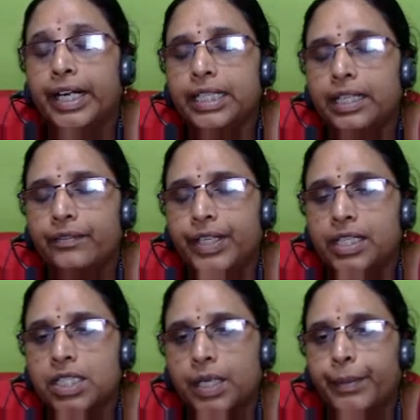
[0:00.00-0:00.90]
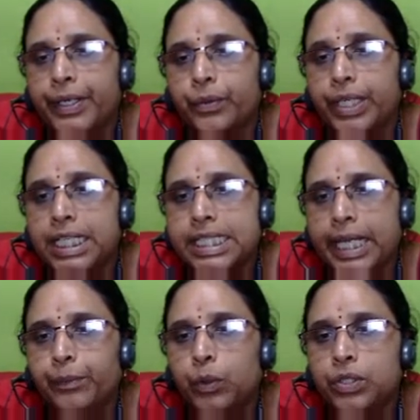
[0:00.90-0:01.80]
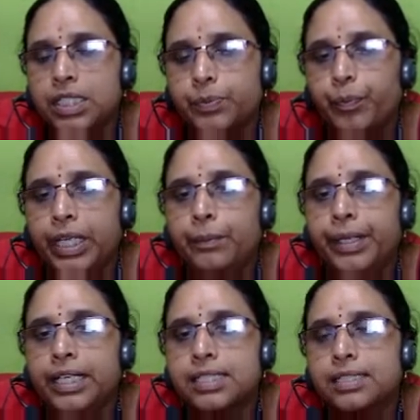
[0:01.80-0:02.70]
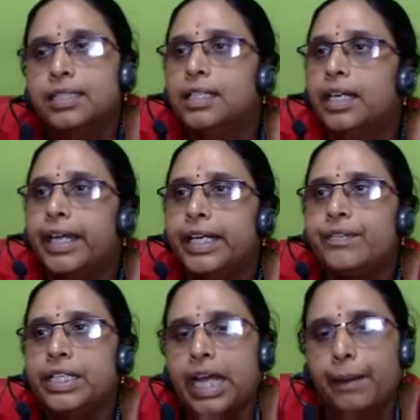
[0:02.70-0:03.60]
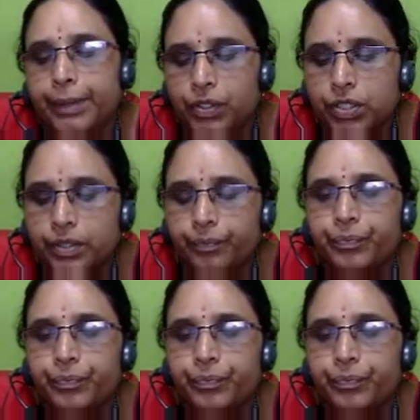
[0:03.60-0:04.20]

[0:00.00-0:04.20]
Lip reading: the wind turbine rotates above the speed means it will damage.